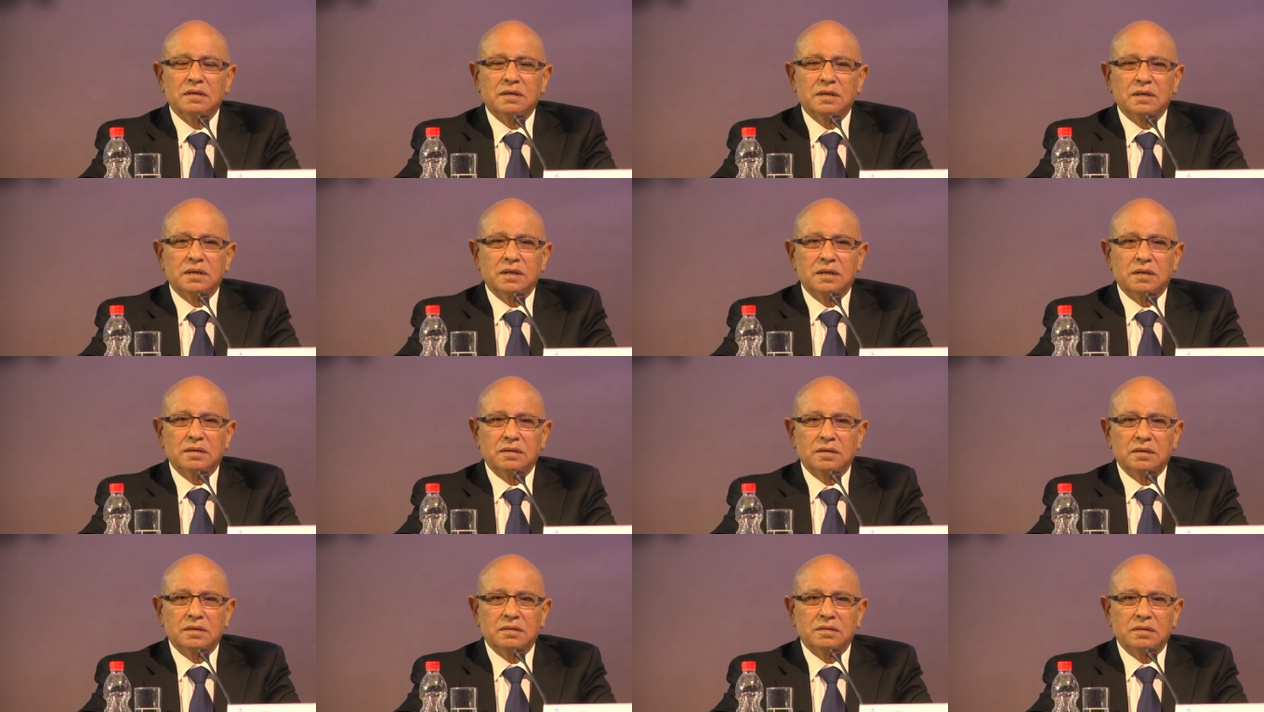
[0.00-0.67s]

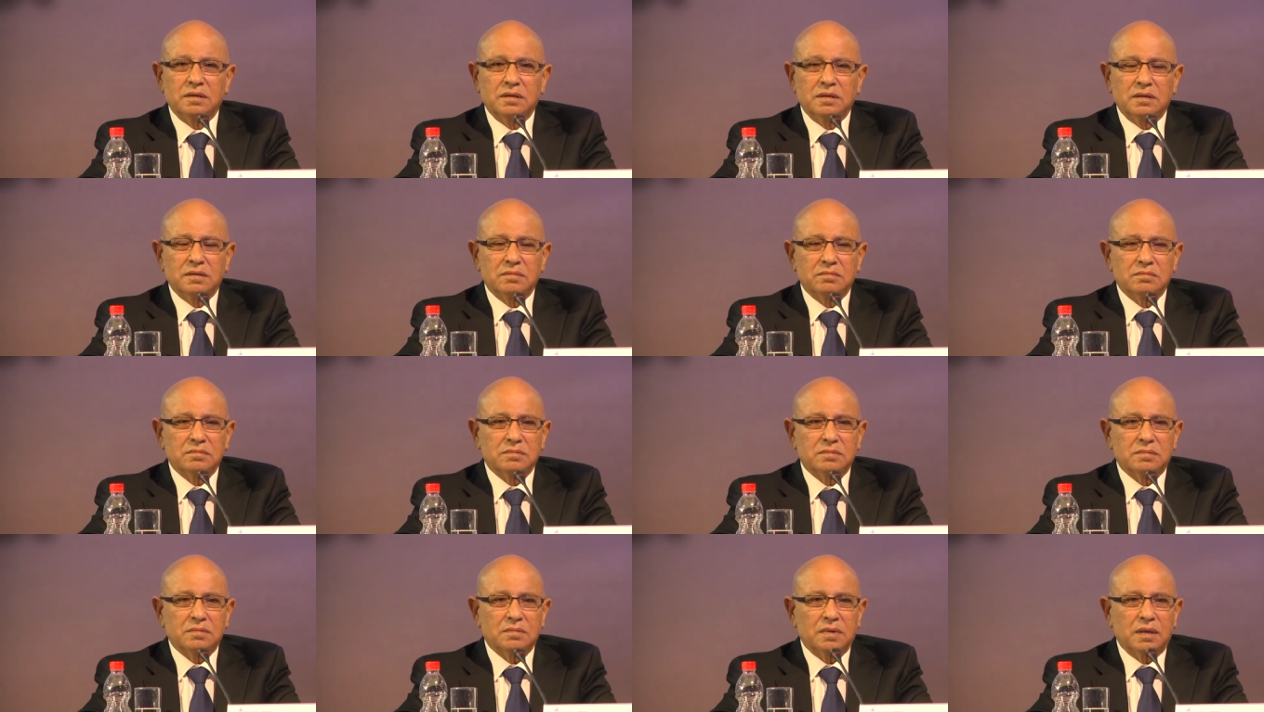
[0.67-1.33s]
in
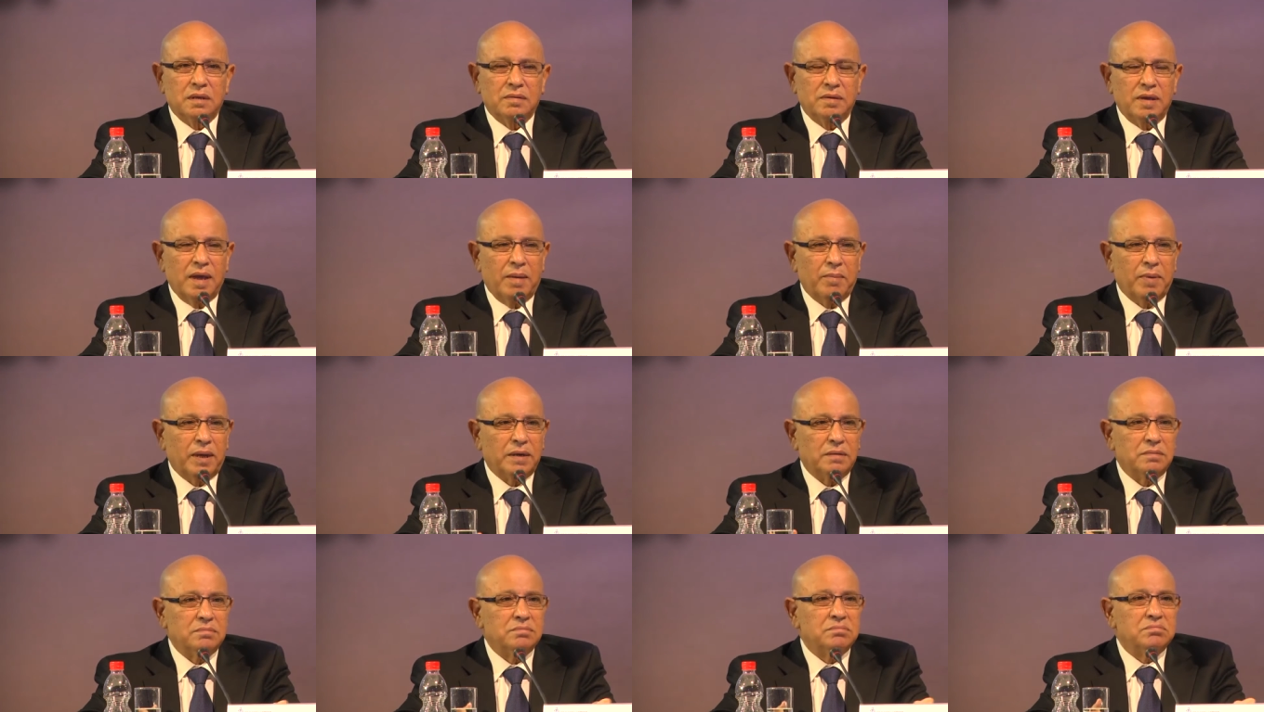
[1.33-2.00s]

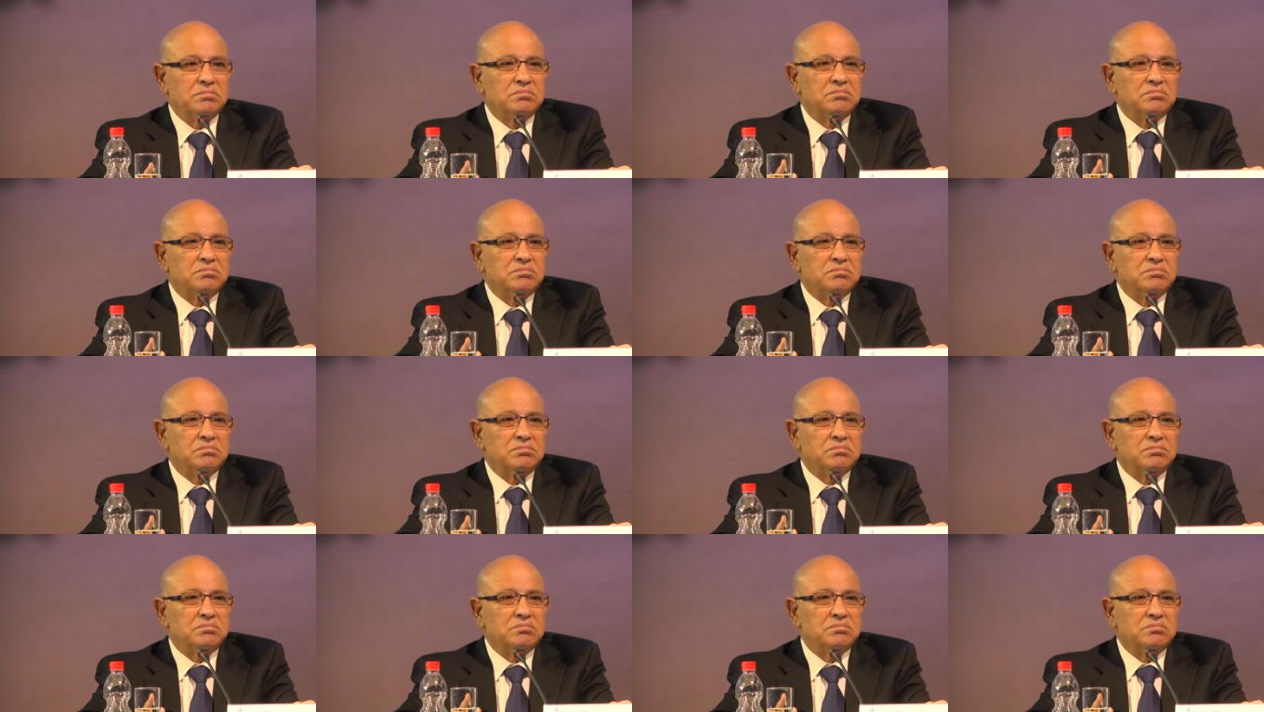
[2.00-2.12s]
Yemen,